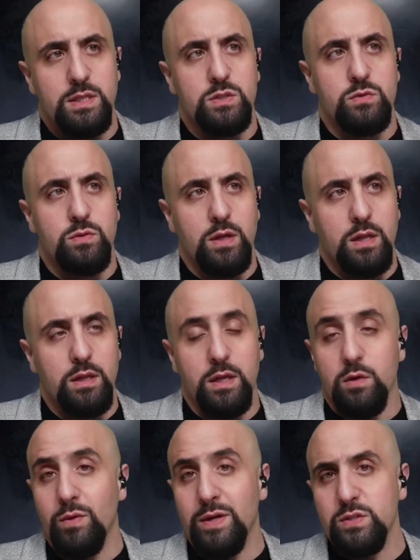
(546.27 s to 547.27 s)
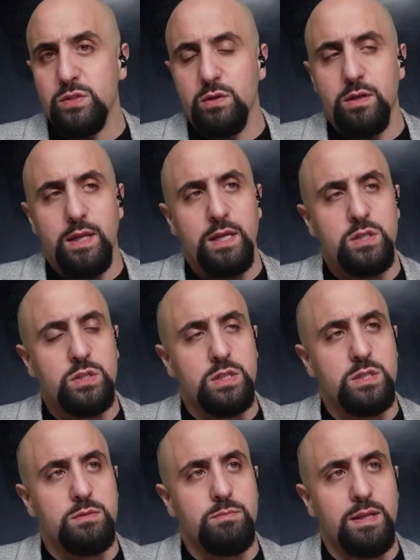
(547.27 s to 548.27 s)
Israel in Western nations,